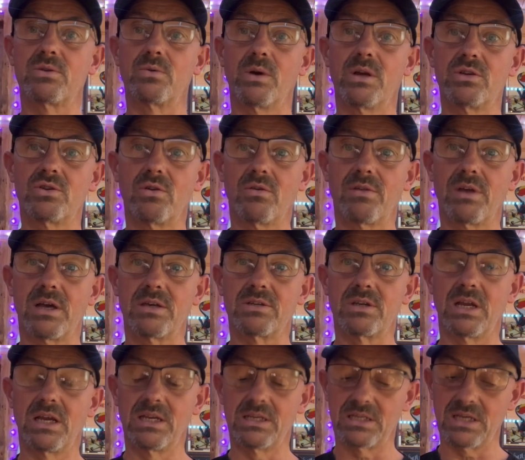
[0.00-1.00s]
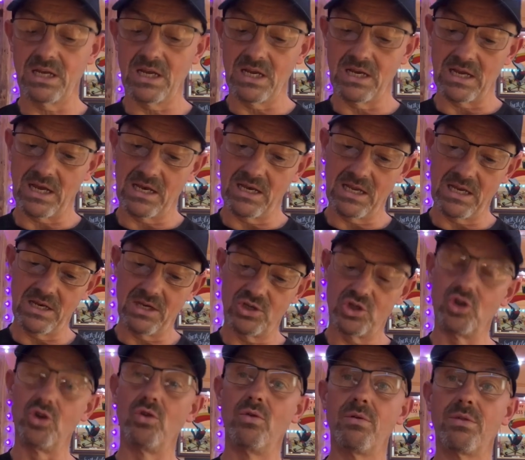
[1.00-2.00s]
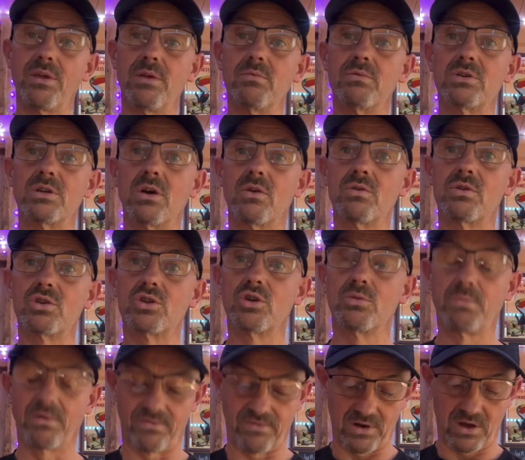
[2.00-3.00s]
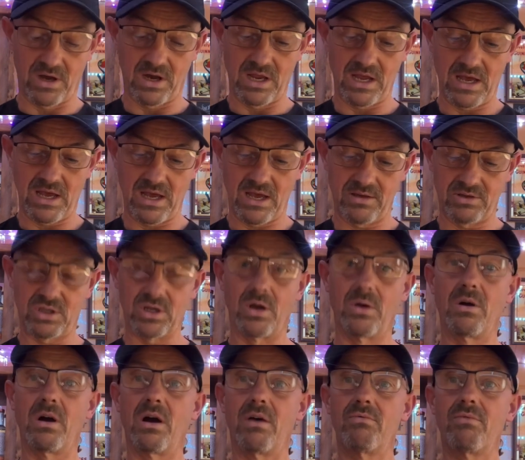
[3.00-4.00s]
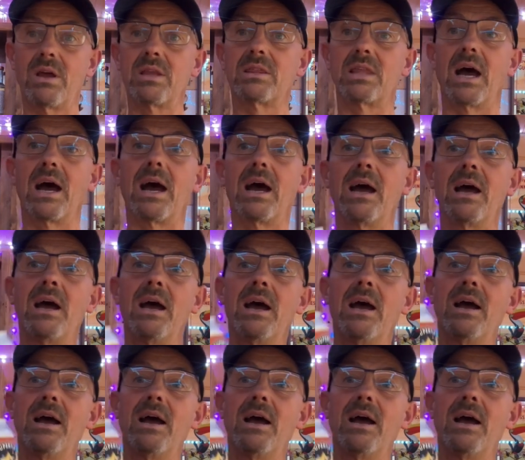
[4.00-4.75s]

away in 2018, and in his youth he was known as Superfly. So I read that.